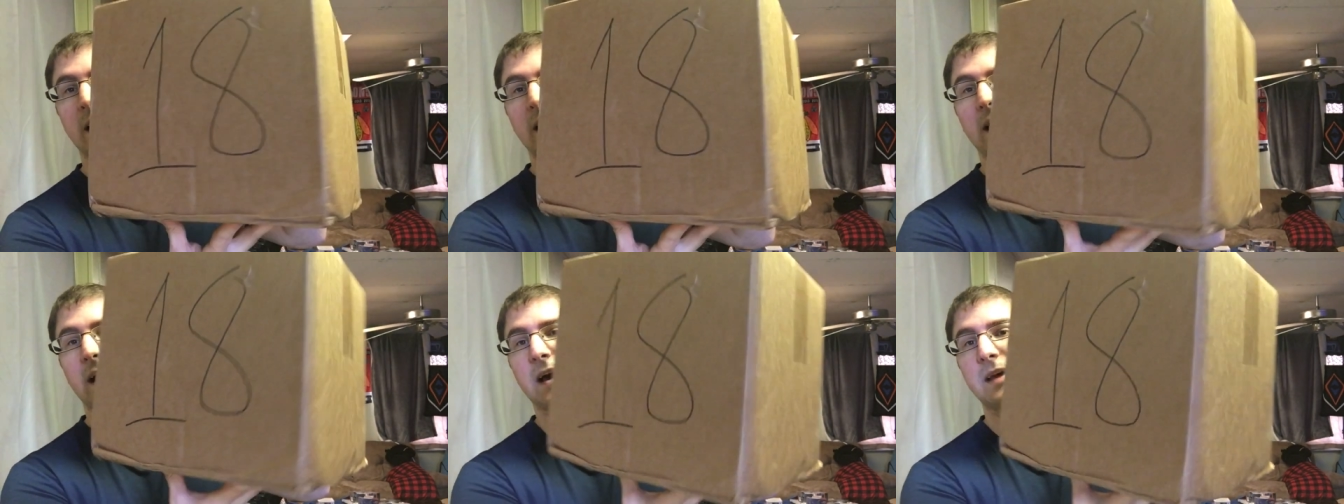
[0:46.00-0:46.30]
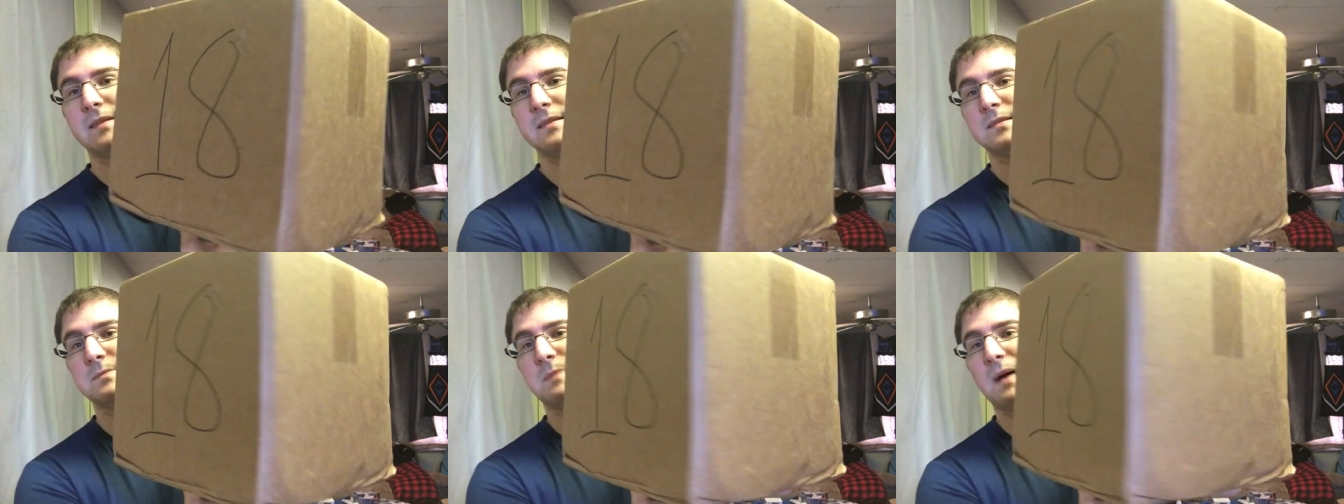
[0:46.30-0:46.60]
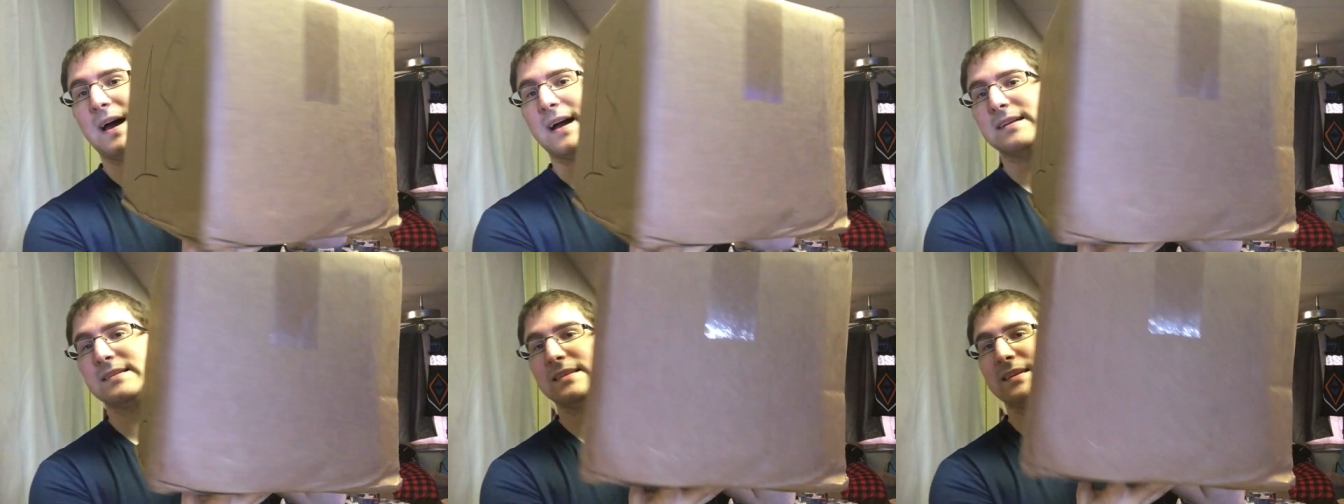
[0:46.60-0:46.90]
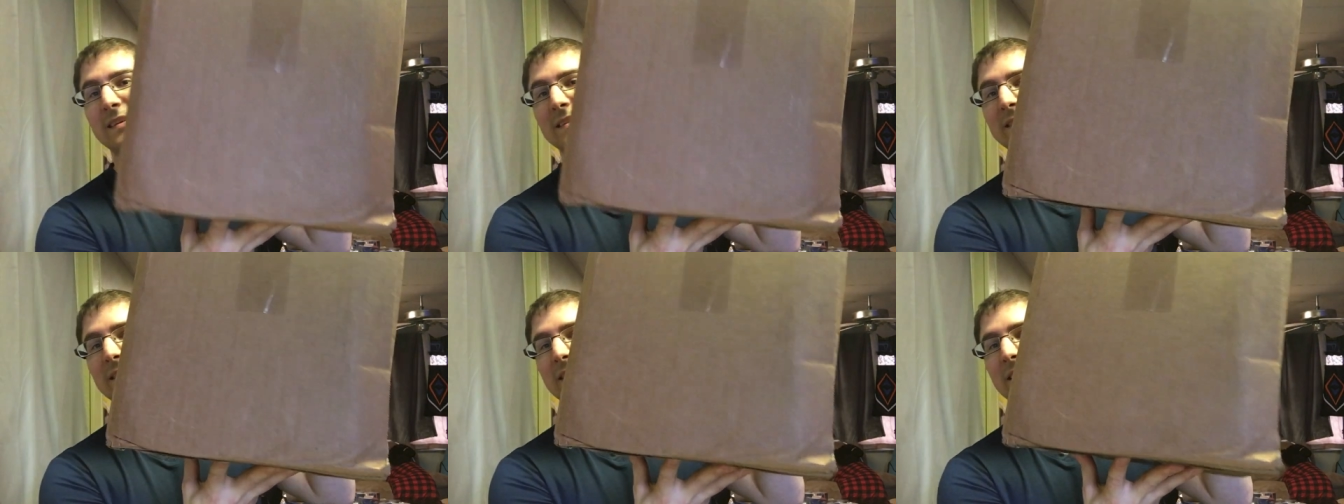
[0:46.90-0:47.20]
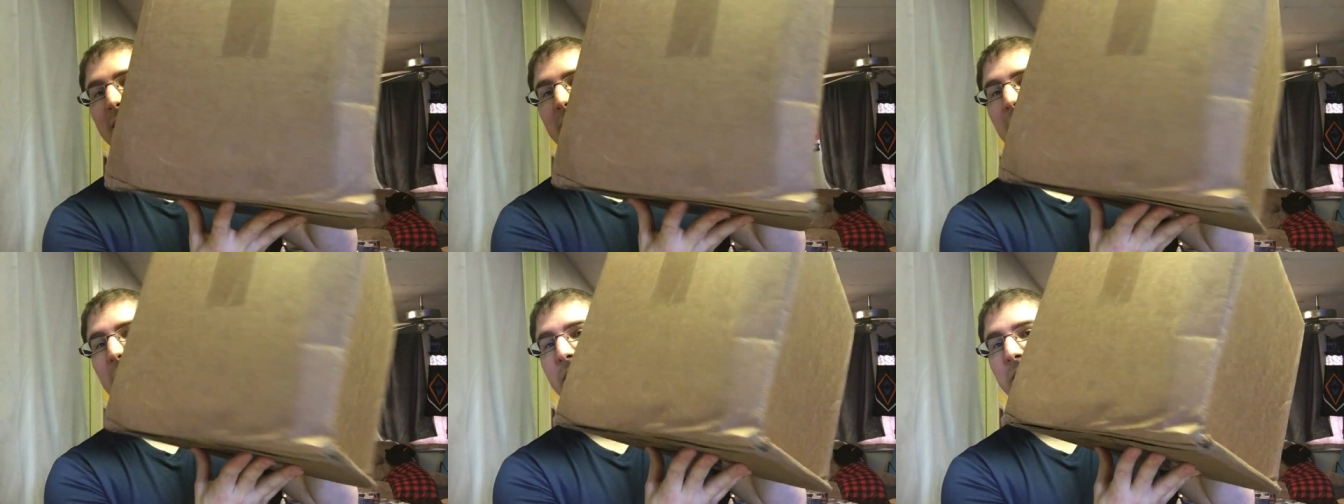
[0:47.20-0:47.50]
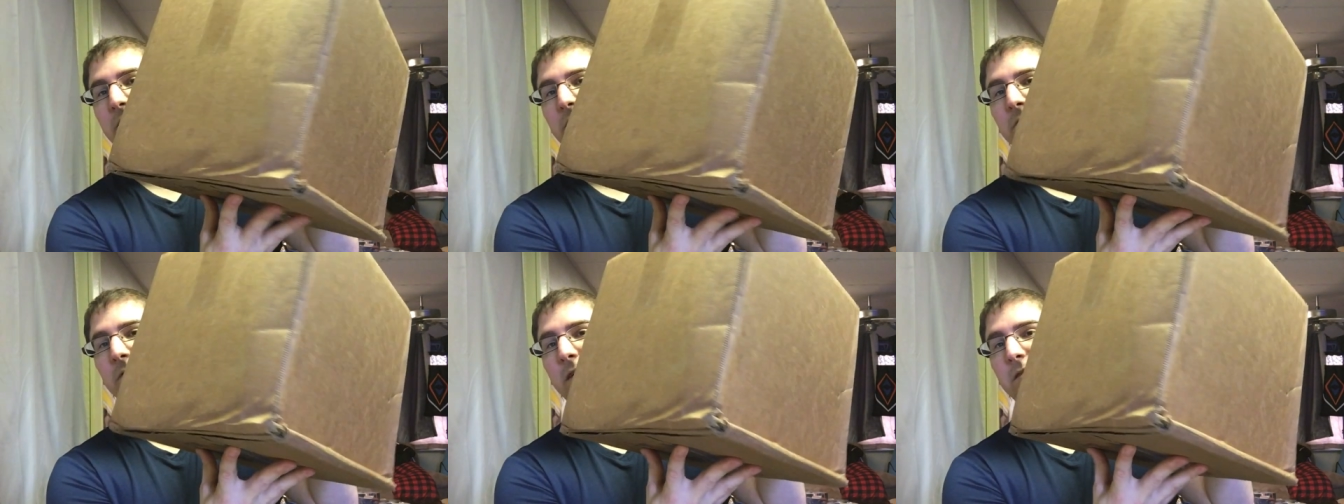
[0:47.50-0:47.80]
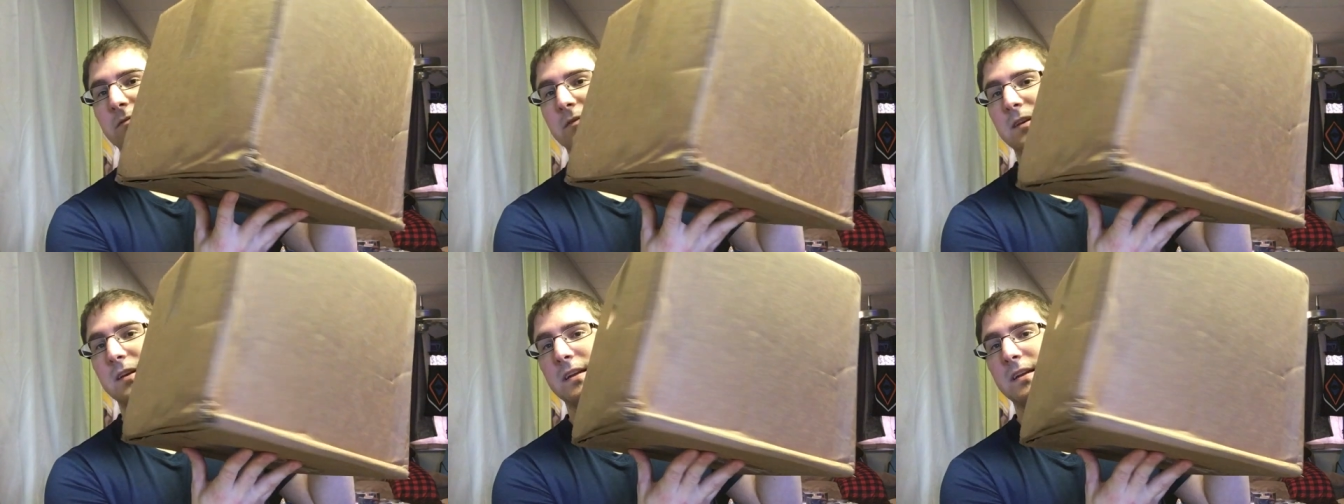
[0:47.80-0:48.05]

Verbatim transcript: Uh, this box is in kind of rough